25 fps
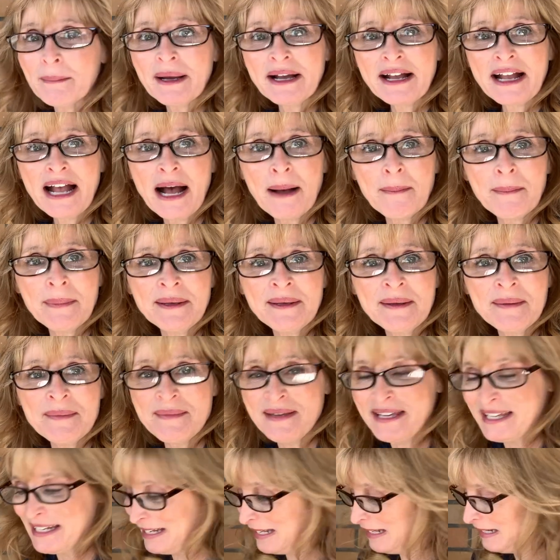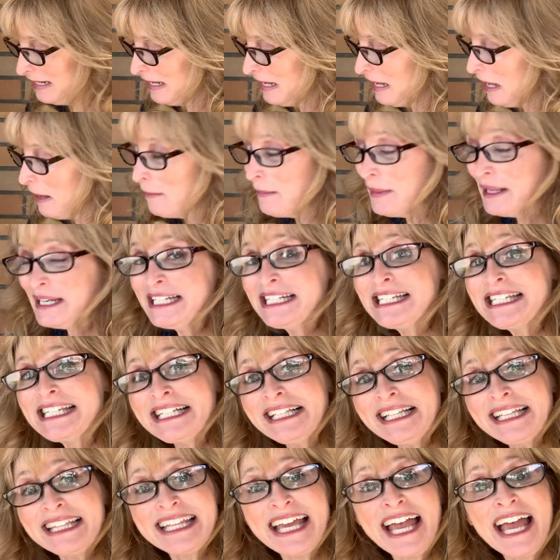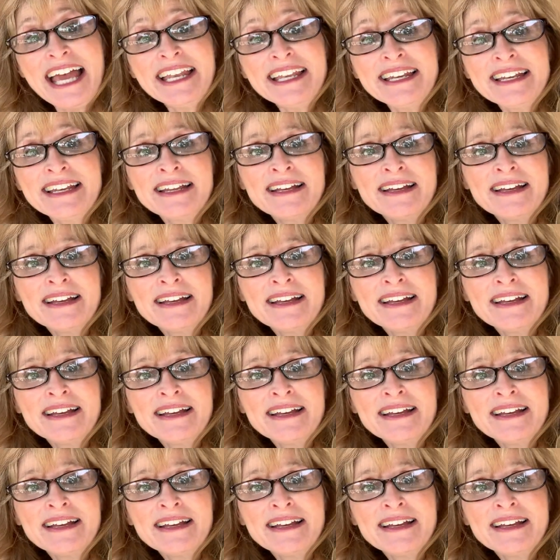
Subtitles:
a cup in a minute. But until then,